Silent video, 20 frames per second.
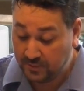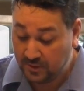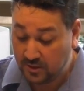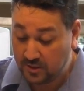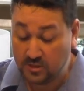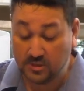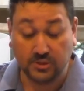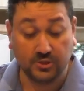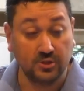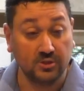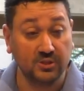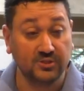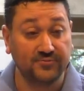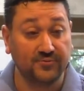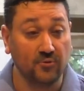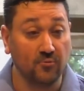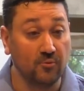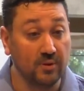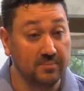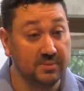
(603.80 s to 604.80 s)
concerns
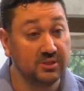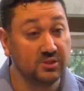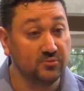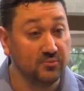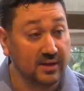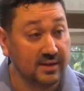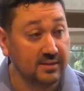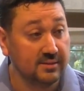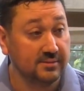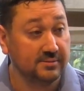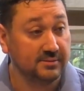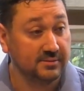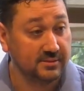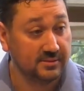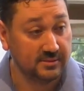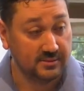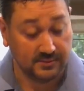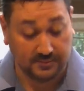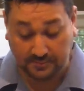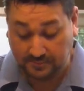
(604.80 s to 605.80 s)
for women's
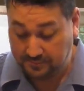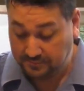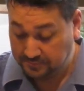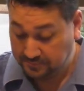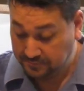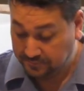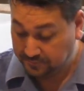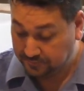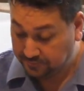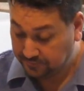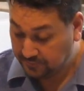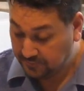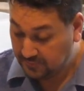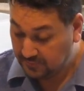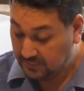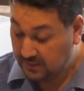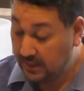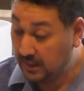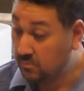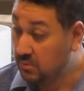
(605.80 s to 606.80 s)
rights,
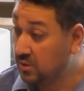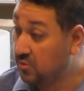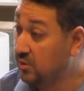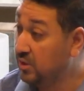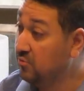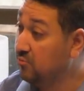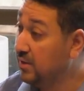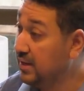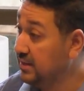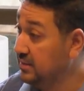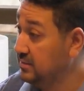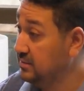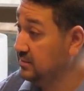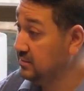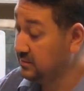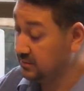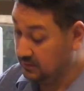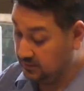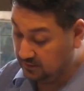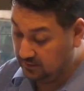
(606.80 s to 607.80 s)
immigrant
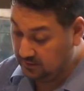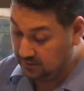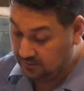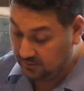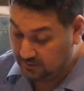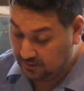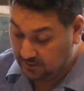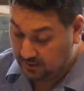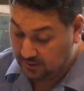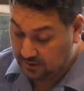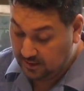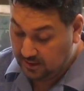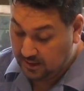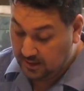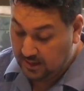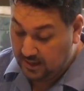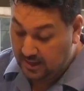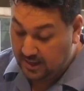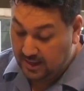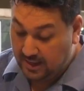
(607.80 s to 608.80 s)
rights,
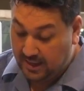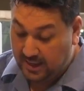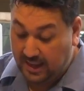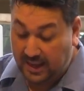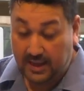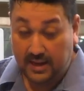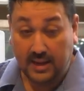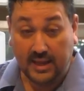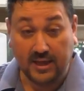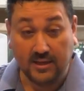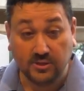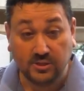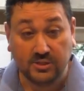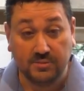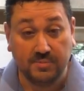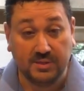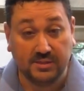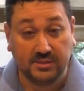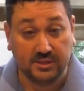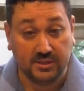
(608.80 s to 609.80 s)
and
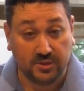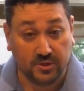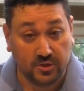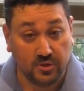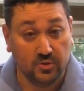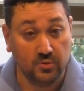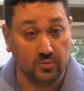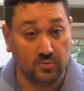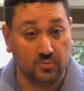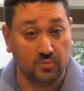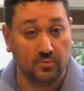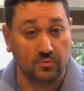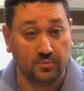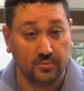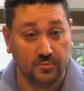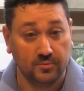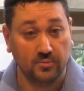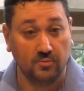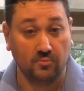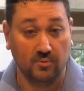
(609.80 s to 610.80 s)
LGBTQ
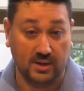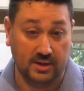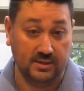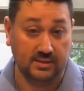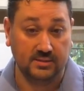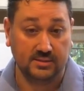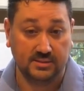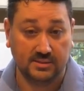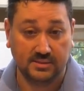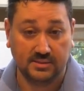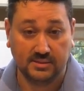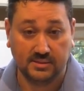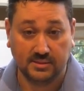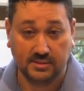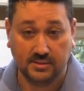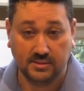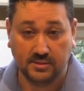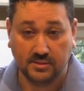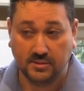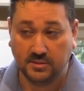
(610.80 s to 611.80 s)
rights,
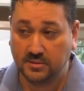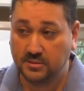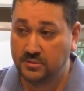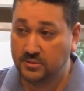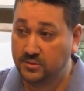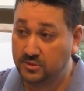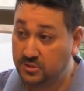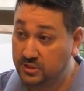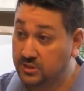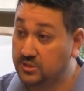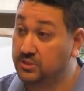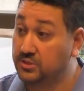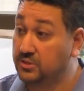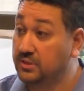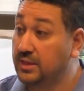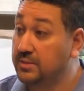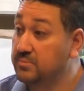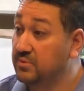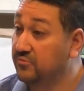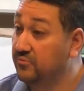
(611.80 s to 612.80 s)
just to
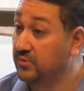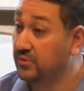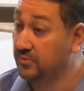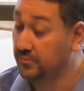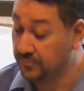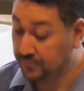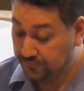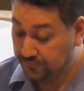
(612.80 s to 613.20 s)
name a few.